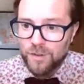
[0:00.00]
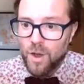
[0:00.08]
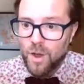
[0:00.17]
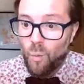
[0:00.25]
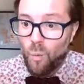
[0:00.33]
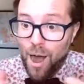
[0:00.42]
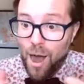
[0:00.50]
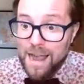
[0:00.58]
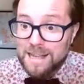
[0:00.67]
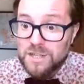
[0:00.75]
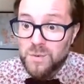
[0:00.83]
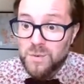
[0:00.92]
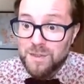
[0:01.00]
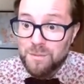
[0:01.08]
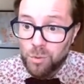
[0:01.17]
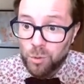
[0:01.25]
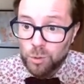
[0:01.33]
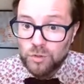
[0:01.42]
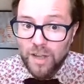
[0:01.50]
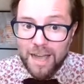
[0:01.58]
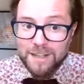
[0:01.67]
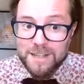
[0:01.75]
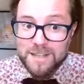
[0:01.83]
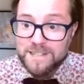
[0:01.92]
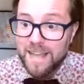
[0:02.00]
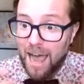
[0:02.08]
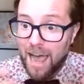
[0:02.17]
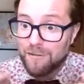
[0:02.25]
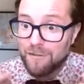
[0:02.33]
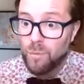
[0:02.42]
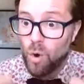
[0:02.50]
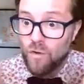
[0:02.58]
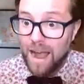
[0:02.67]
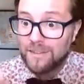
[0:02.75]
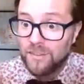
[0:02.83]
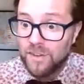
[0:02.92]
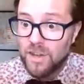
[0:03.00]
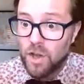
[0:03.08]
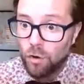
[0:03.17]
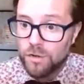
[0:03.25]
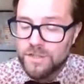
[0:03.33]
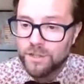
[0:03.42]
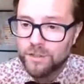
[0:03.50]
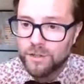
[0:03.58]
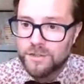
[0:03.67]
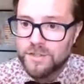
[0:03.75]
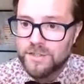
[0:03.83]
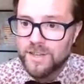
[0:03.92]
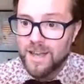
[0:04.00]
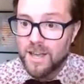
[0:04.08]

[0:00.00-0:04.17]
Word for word: Wines with more tannins have more antioxidants.